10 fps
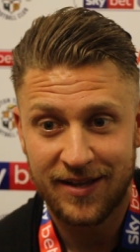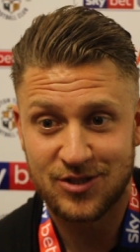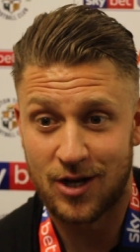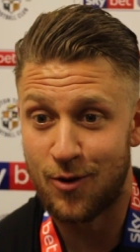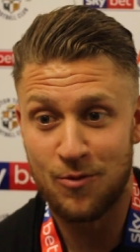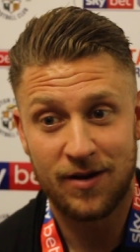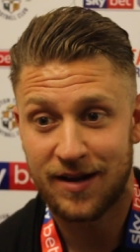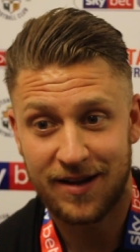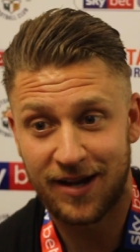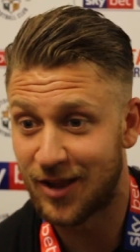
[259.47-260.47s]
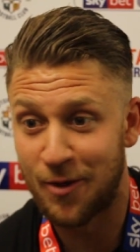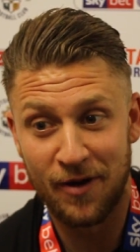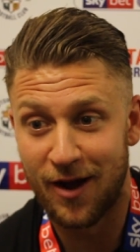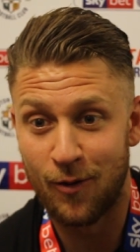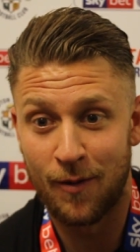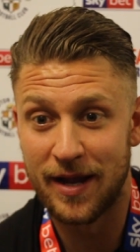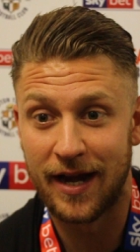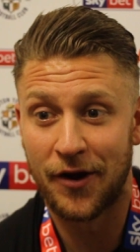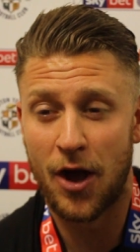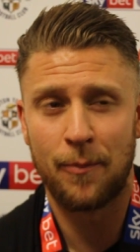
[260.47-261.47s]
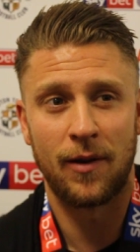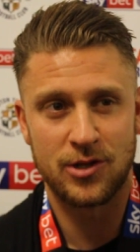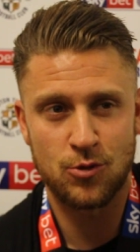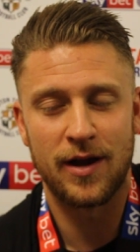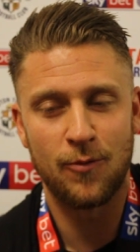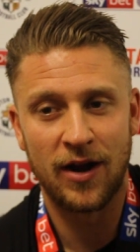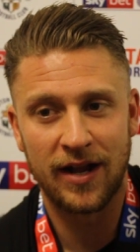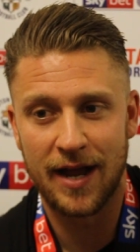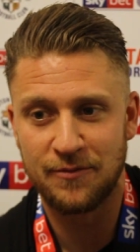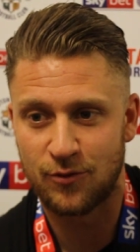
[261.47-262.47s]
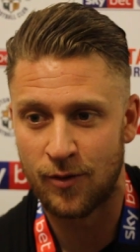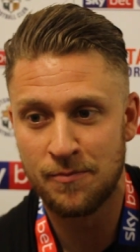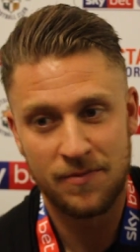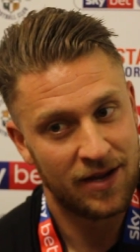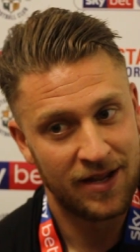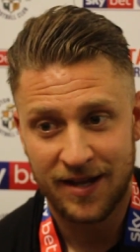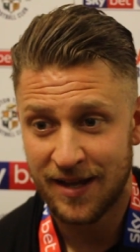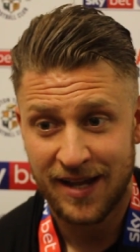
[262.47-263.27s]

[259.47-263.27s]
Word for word: So I don't know. I mean, I know I played 21 games for them. Mm.